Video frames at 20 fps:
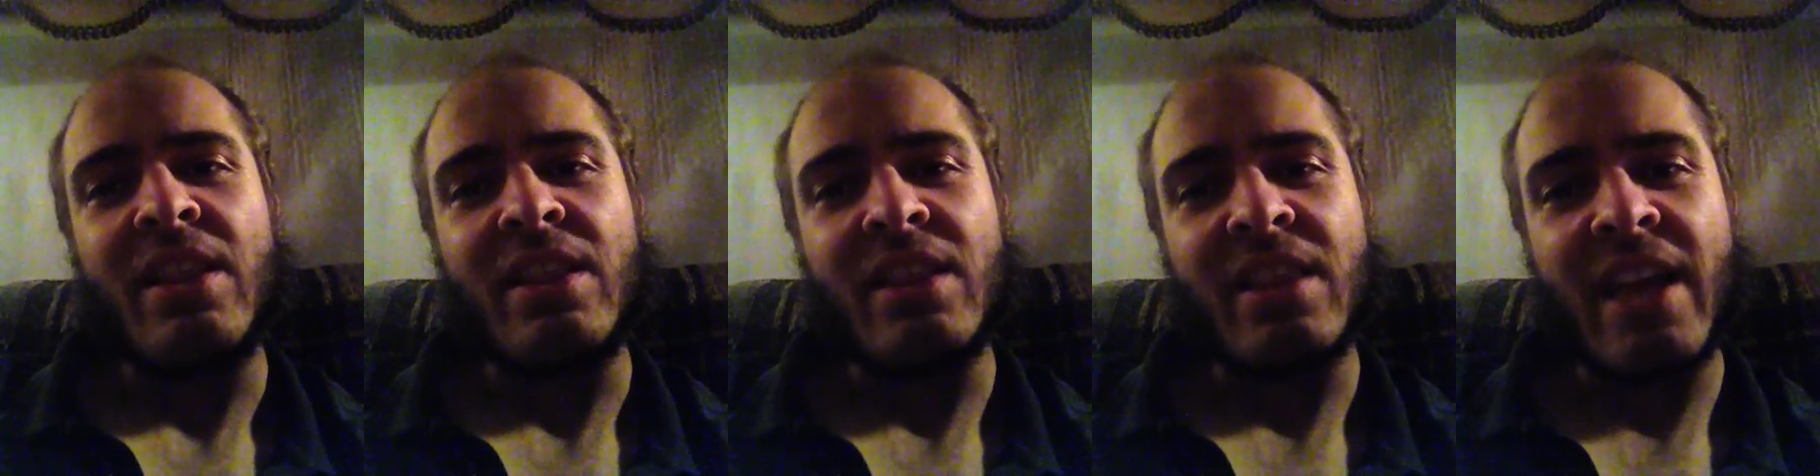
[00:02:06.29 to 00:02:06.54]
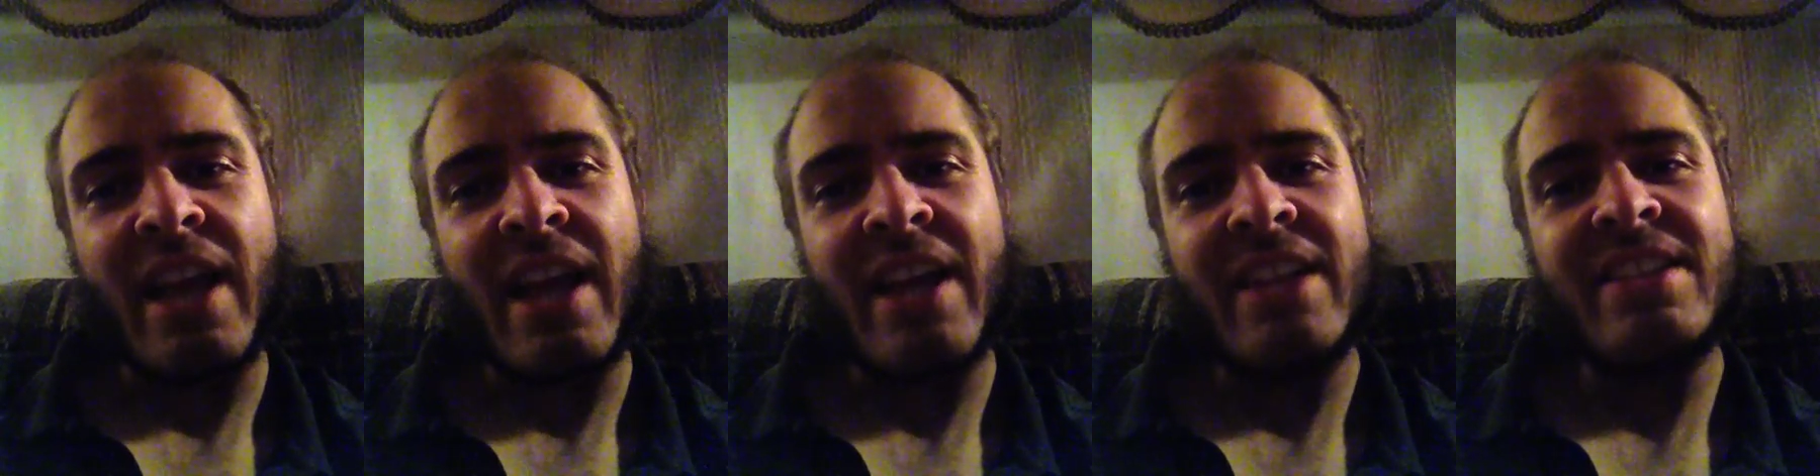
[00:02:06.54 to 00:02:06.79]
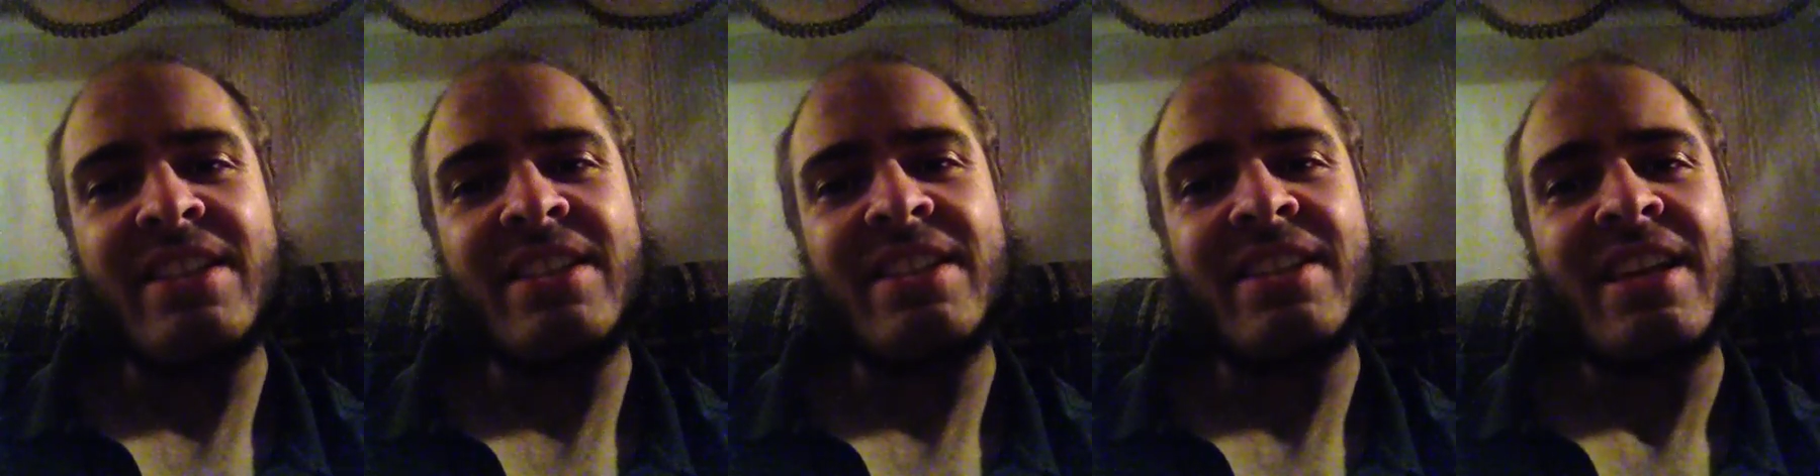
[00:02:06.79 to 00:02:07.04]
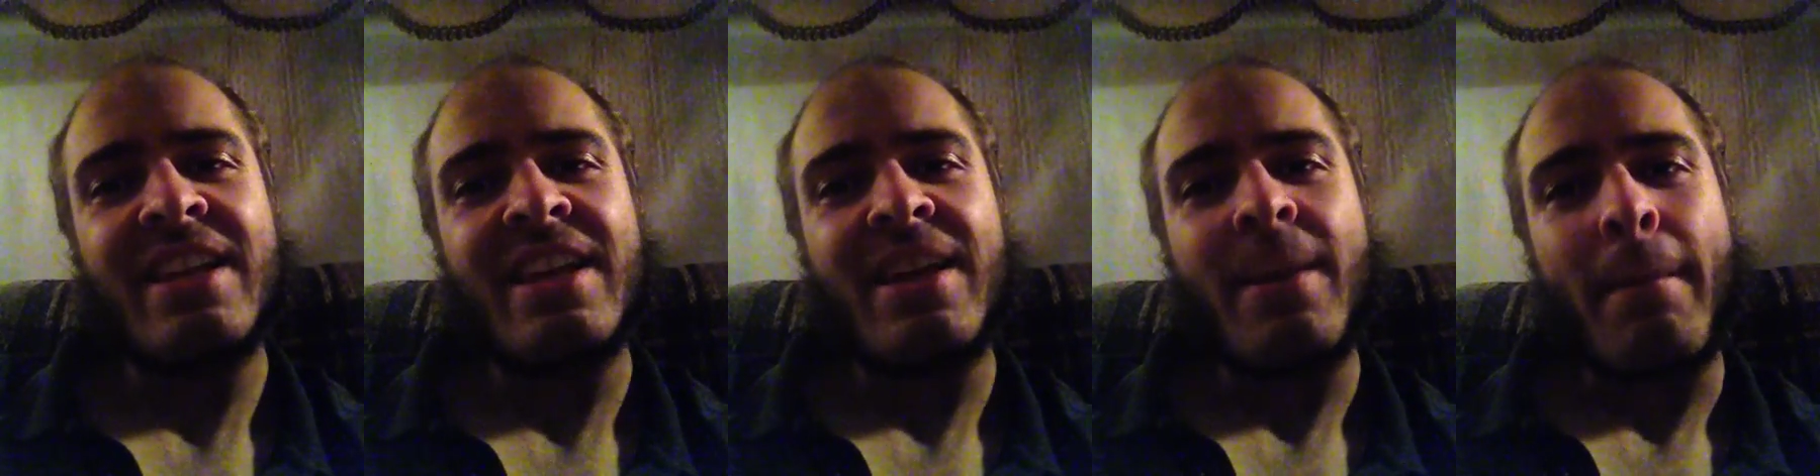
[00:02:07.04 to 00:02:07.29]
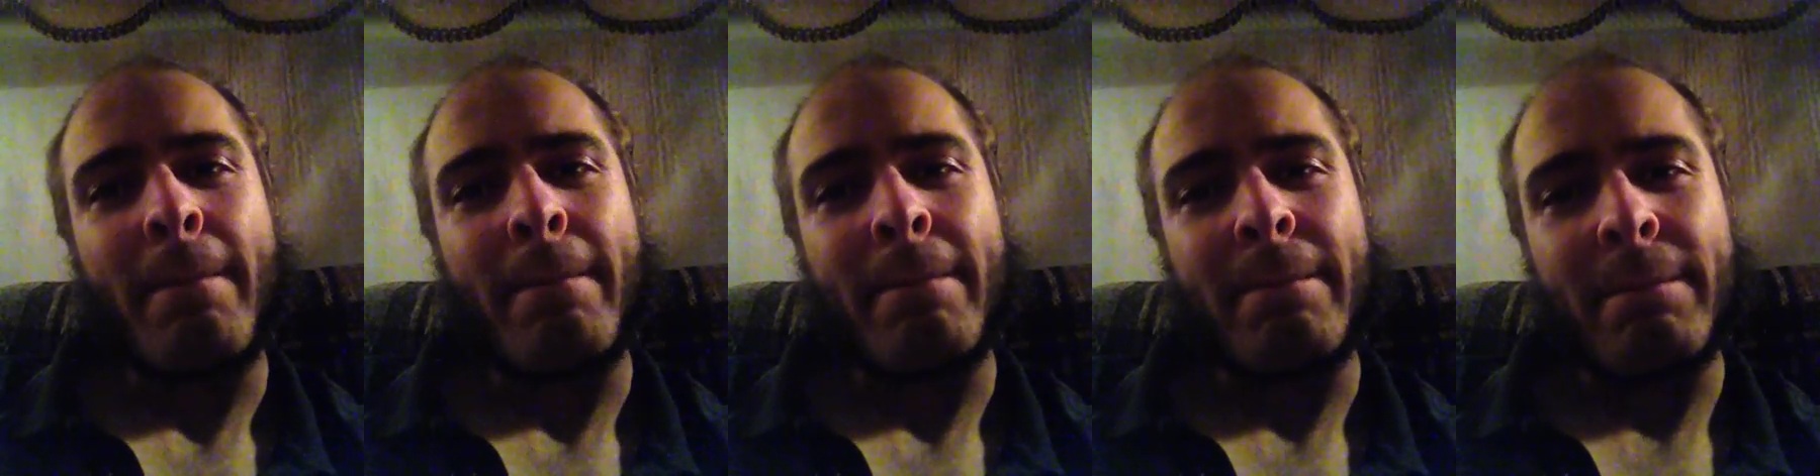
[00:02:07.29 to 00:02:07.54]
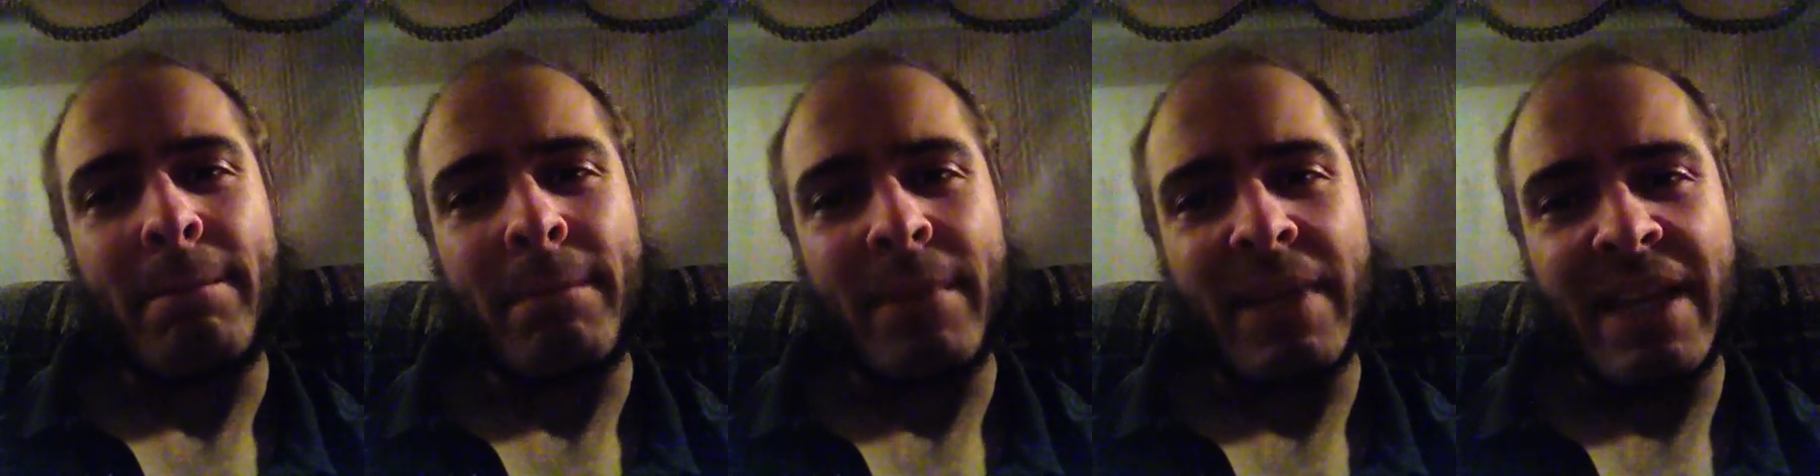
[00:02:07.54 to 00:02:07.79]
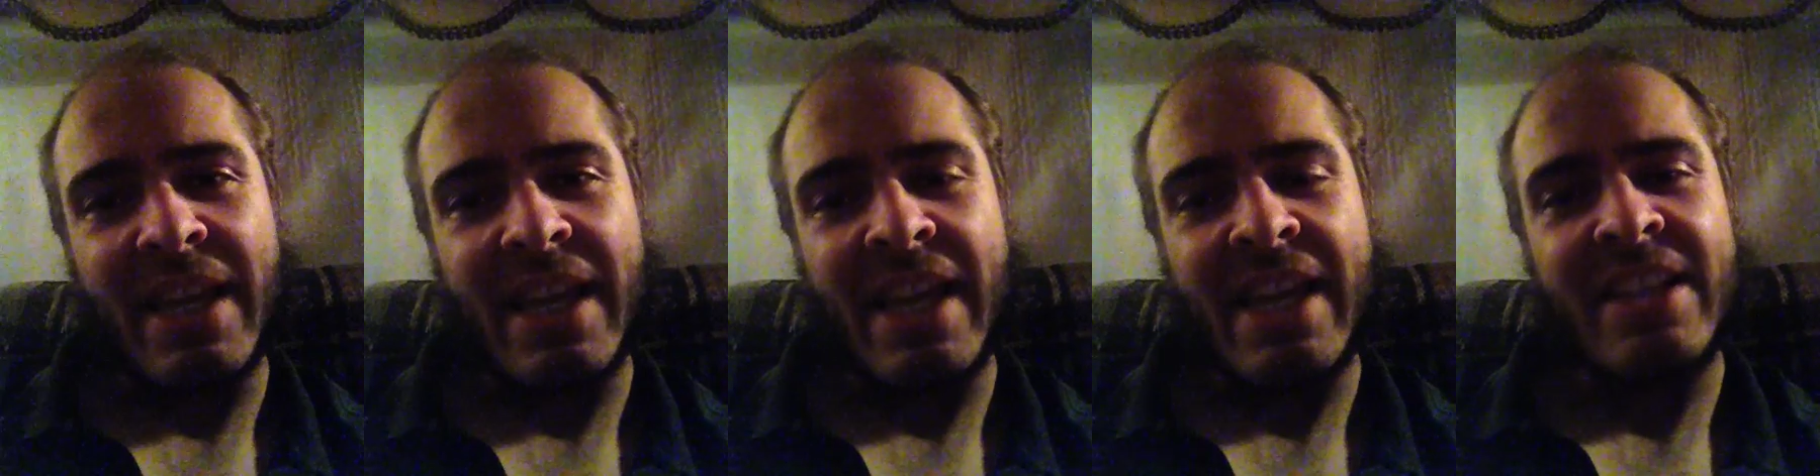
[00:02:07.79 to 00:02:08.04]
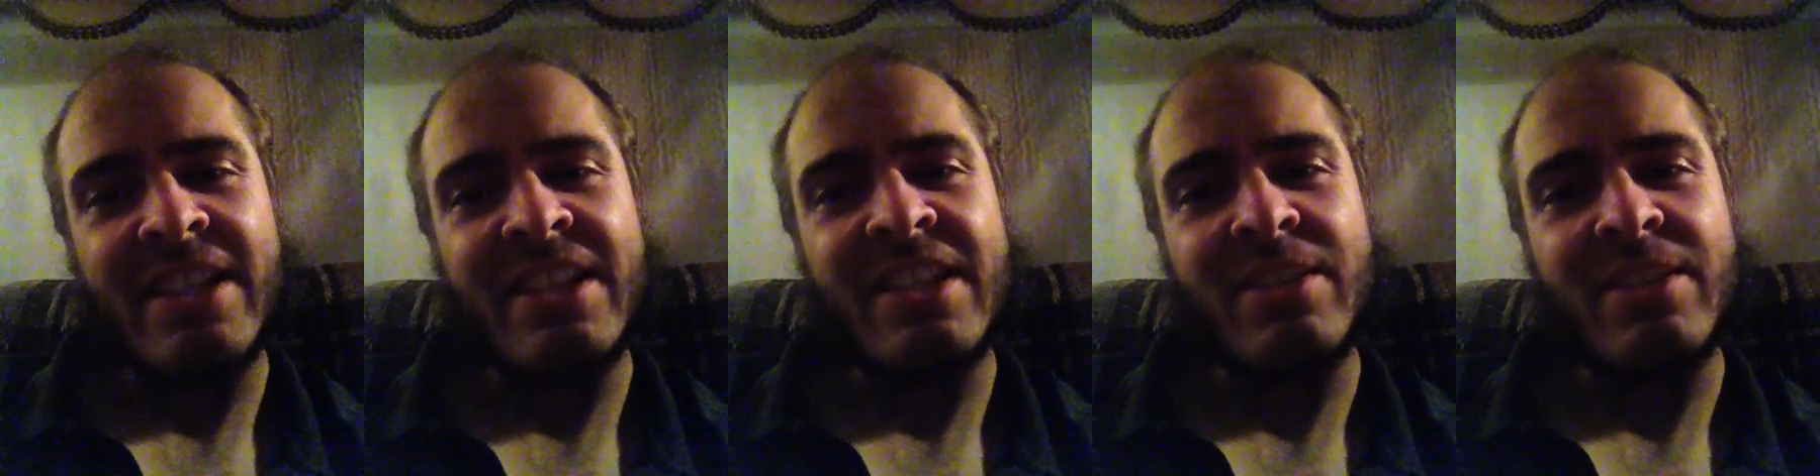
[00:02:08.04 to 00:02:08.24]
Let's get